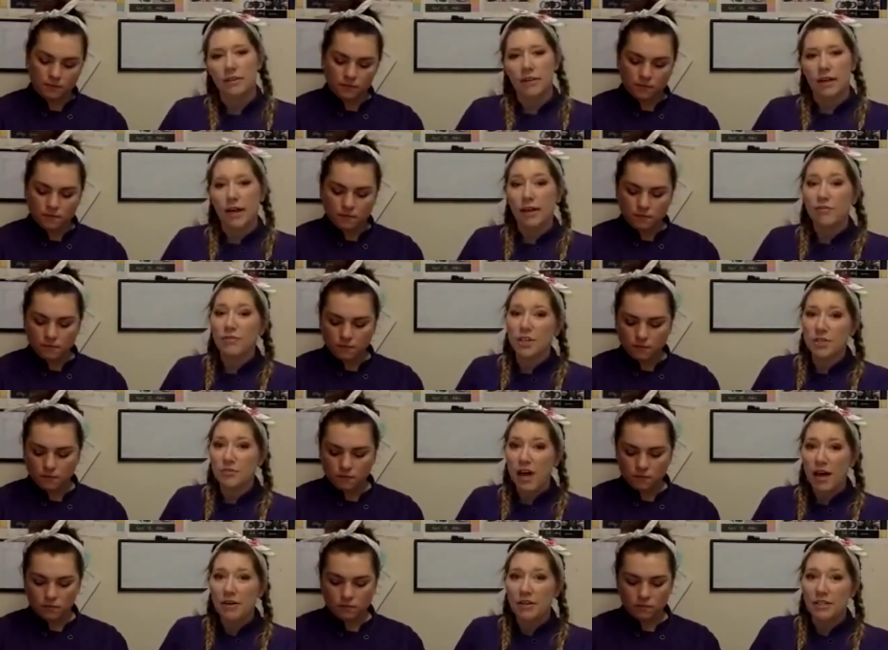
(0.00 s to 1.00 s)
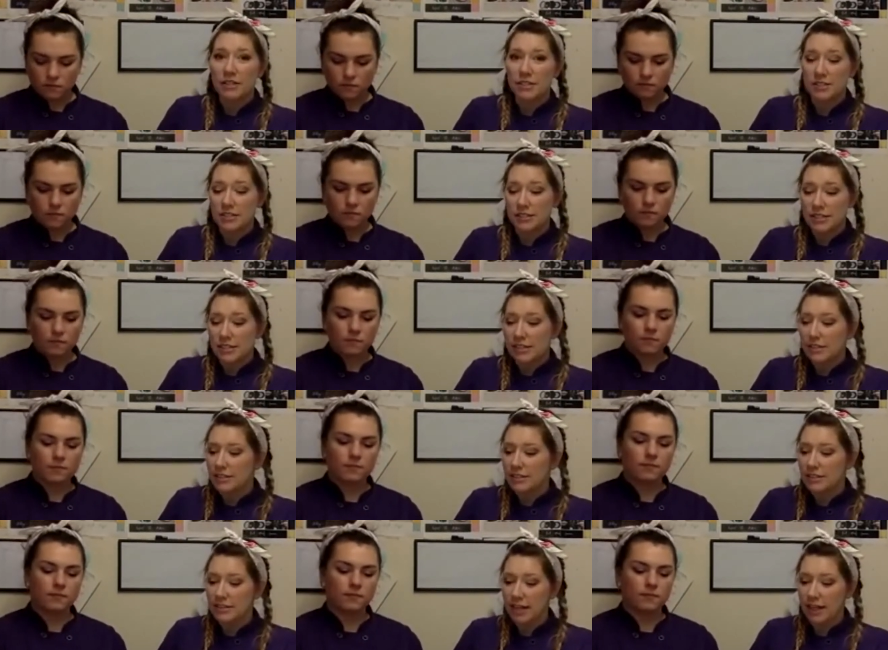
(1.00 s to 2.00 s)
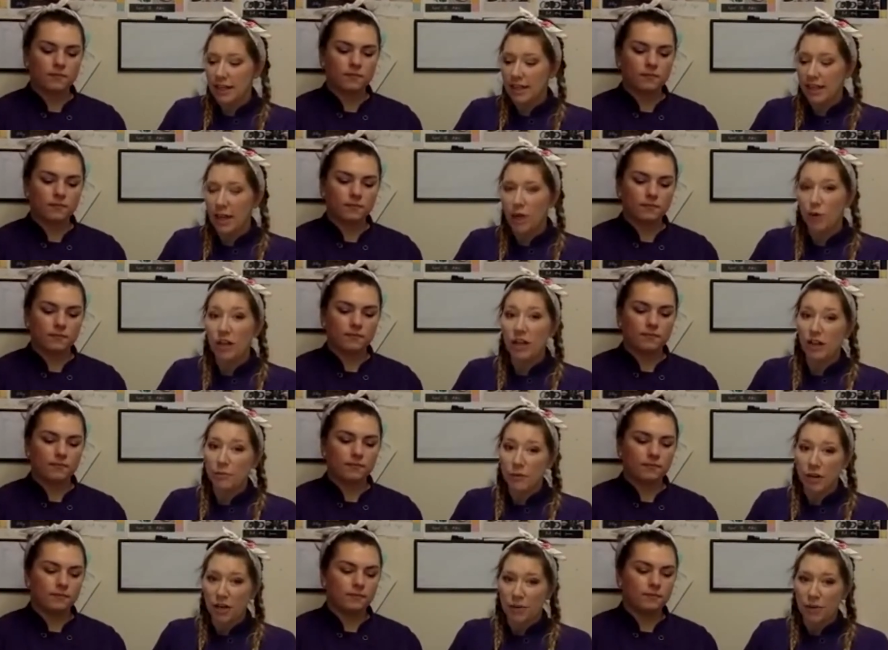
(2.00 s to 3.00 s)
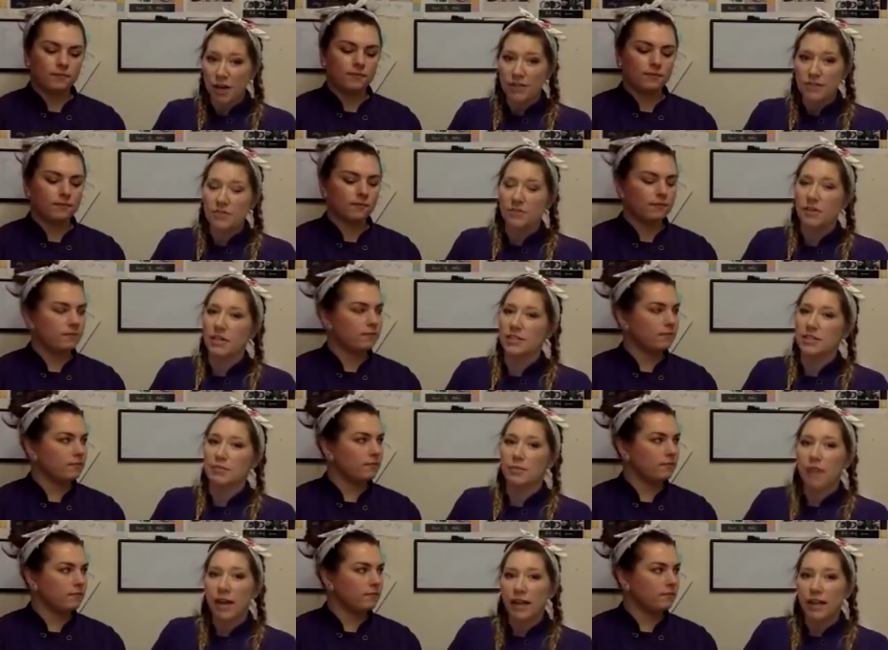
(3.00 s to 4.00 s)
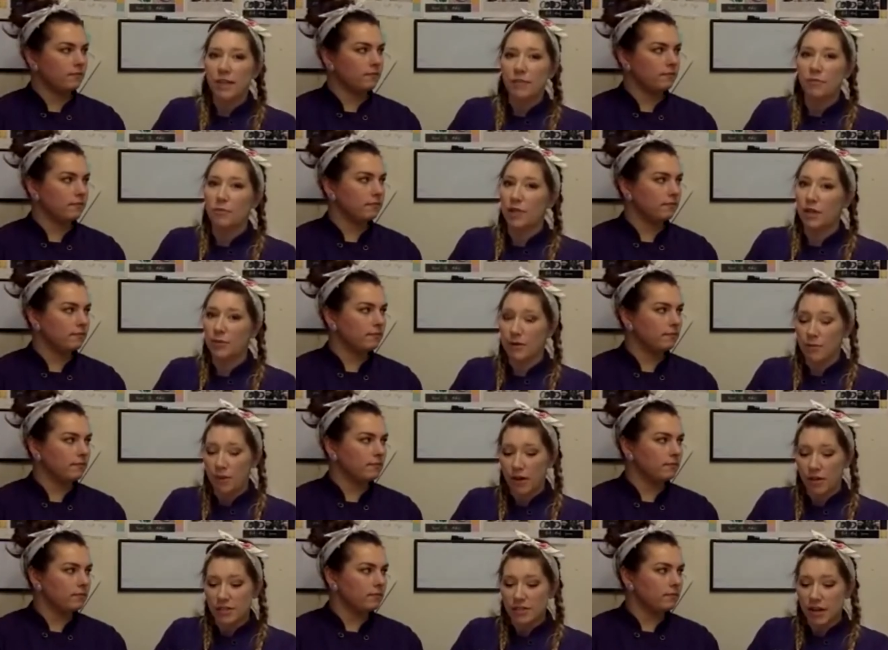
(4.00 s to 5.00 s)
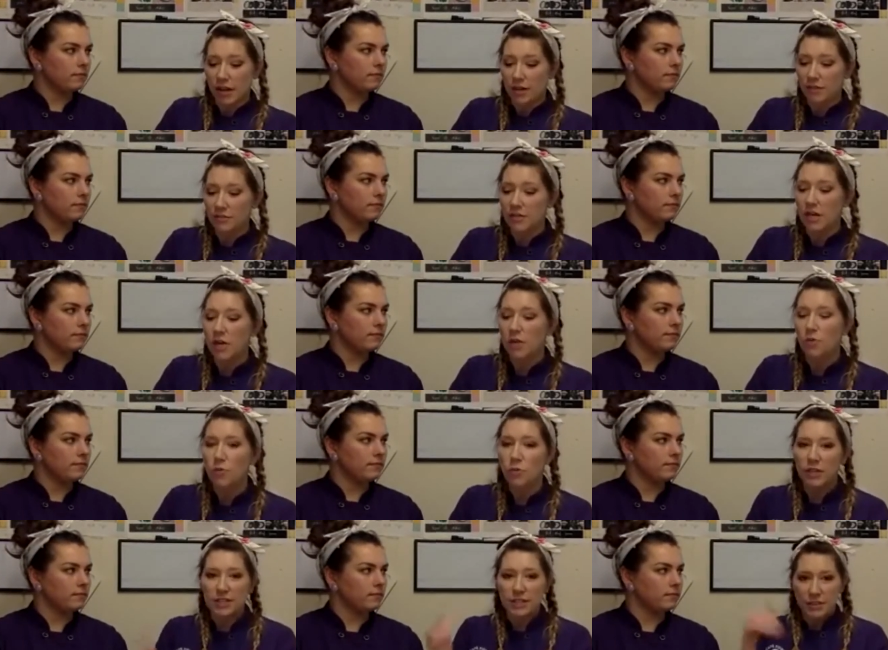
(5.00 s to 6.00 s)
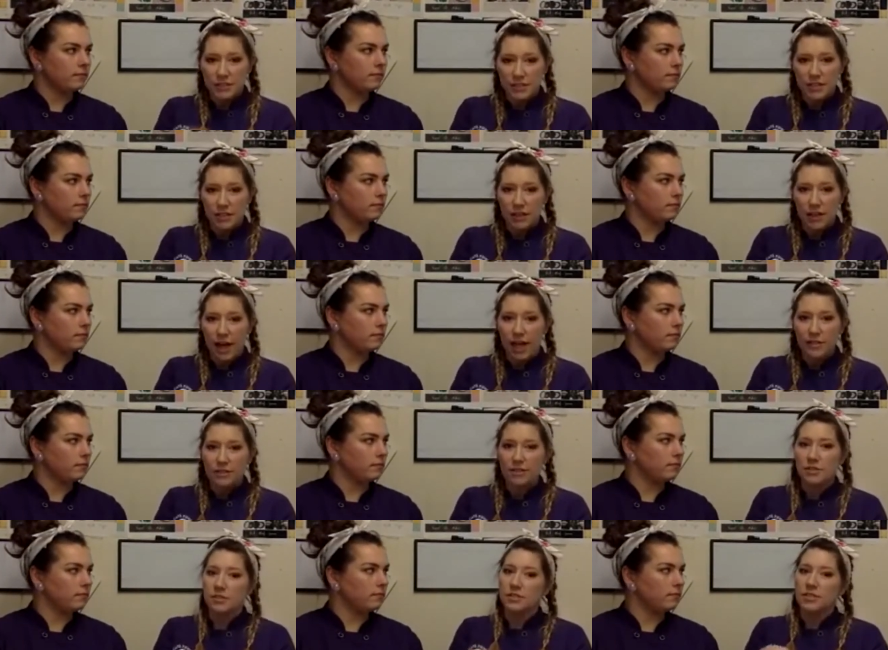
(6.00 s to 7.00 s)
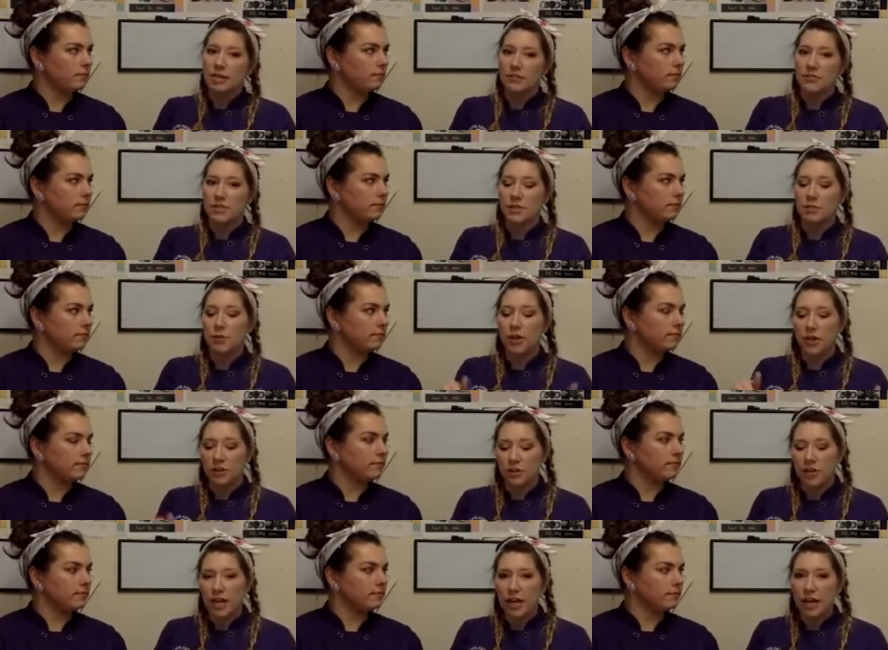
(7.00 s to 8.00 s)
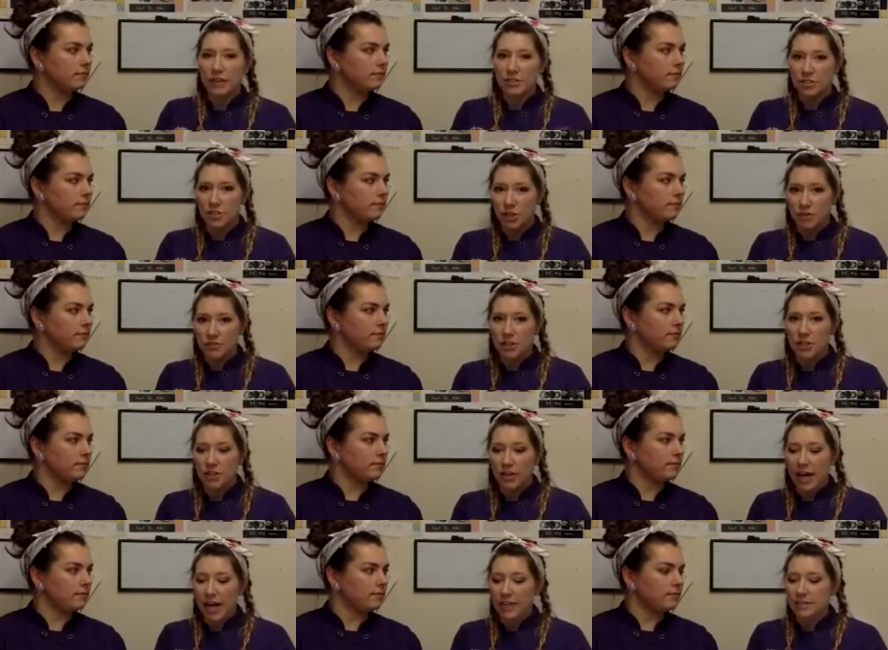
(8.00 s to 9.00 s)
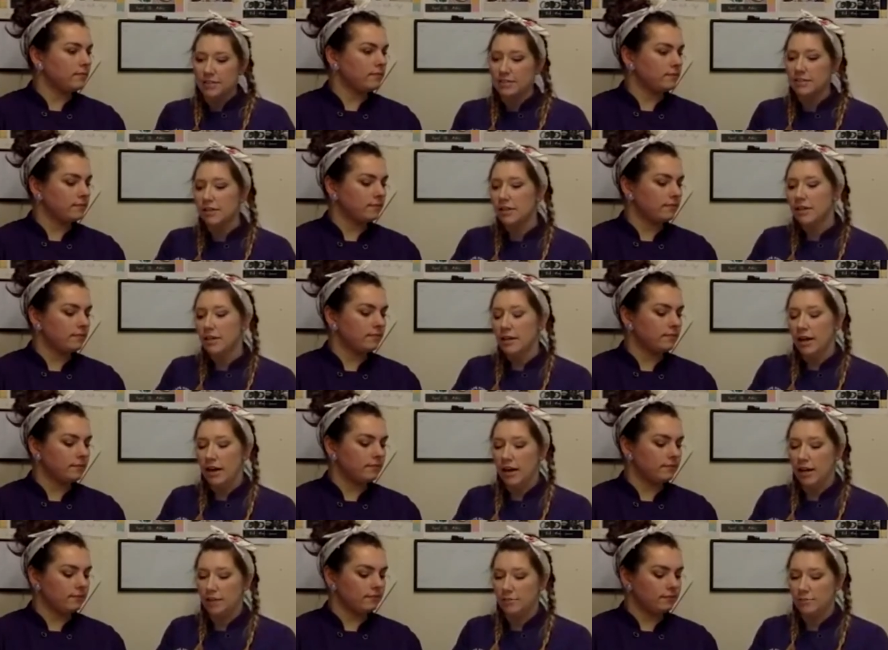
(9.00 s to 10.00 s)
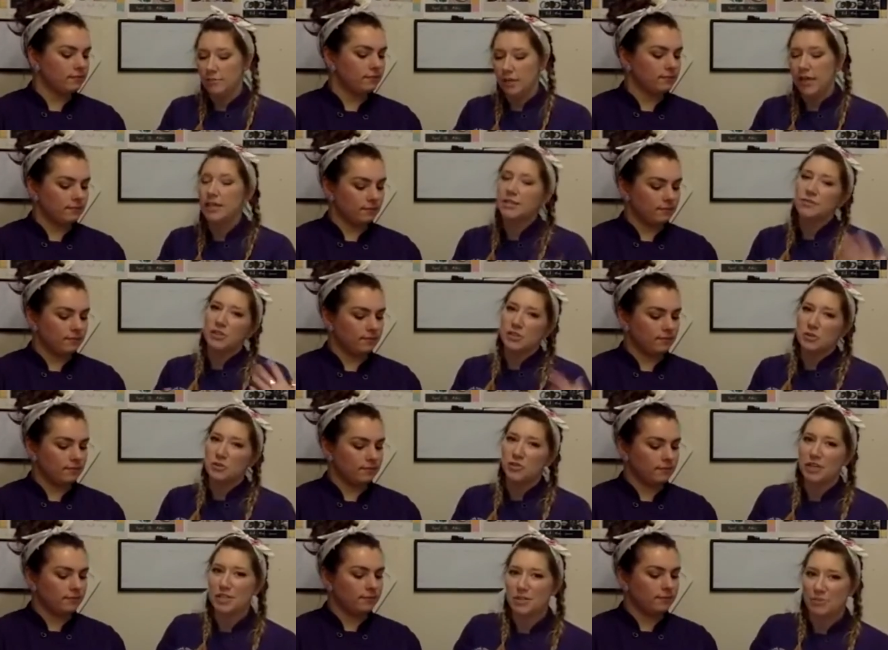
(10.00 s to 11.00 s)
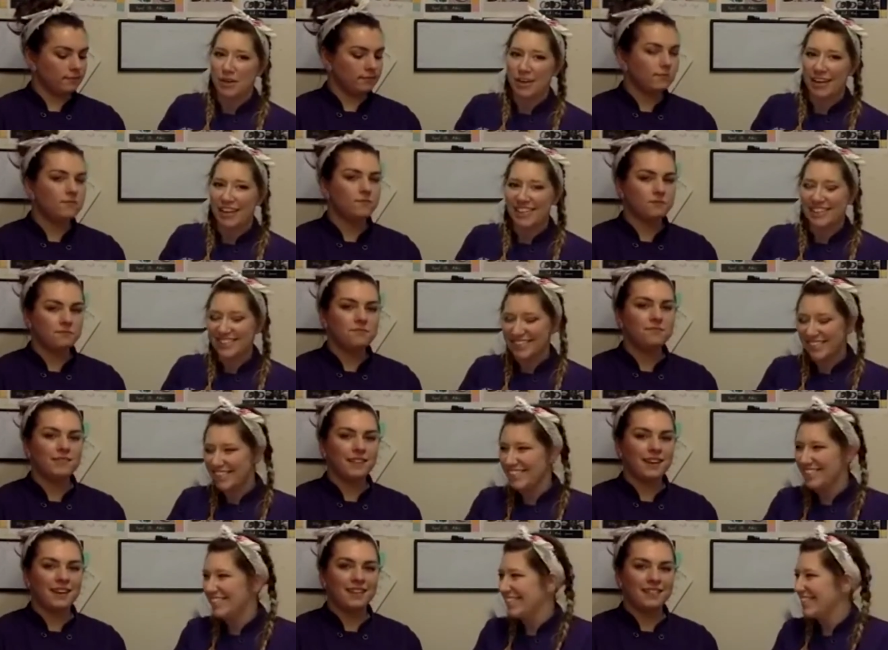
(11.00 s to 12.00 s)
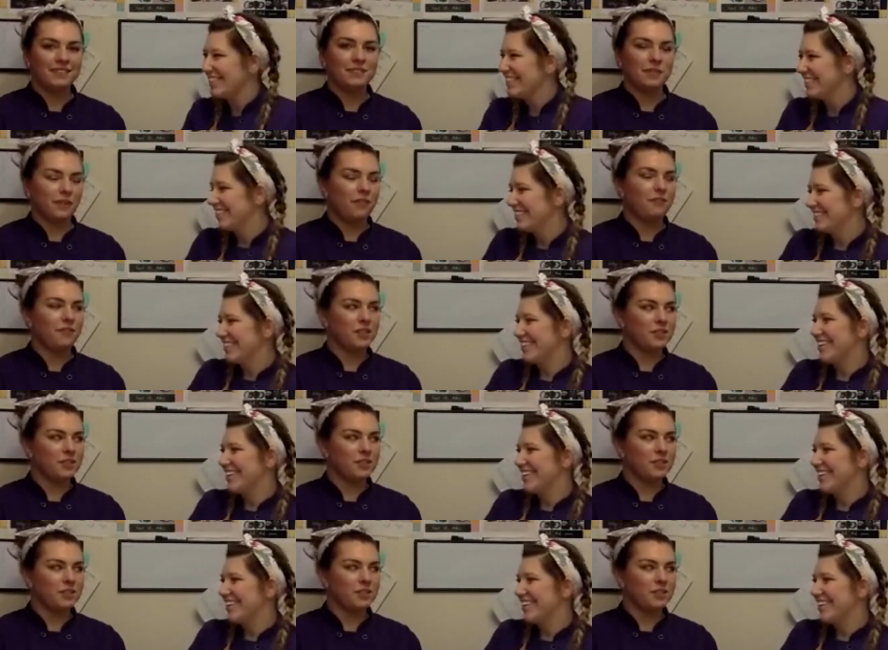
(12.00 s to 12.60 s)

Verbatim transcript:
Speaker 1: And fresh flowers, they're still a thing. We love putting them on. So if you guys supply them, we can put them on ourselves. We safety seal the end, so it's safe to put in your cake and serve to your guests um, and it's fun to arrange them on cakes. Yeah, a lot of